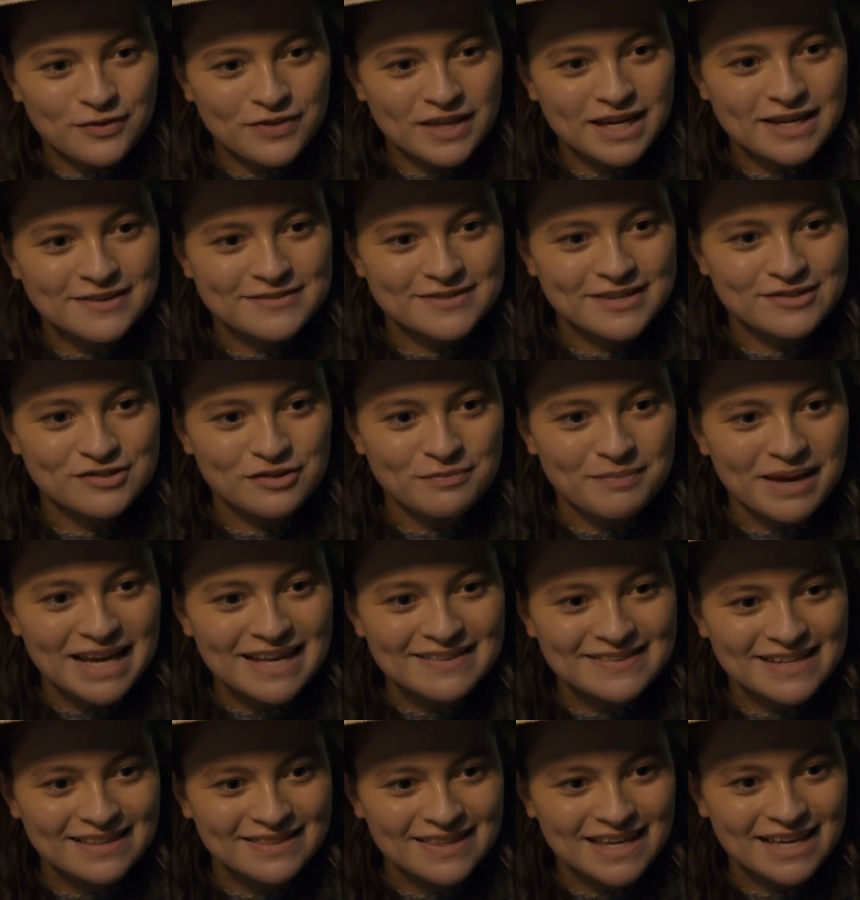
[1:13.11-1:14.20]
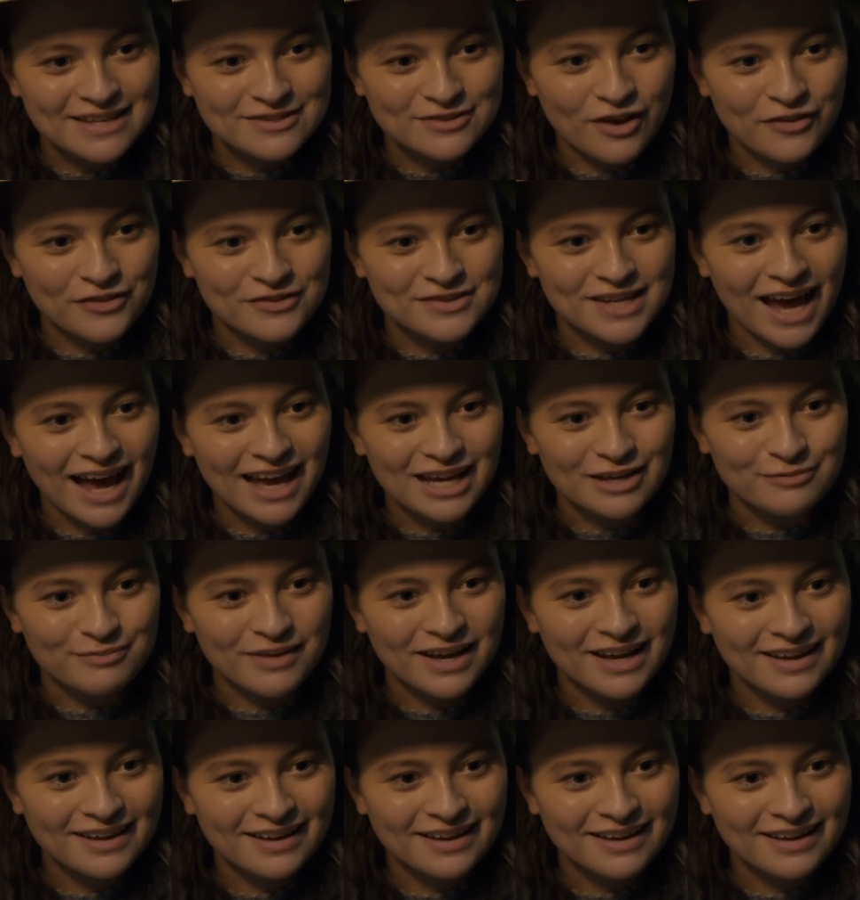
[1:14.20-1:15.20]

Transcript: do you think of such amazing things all the time?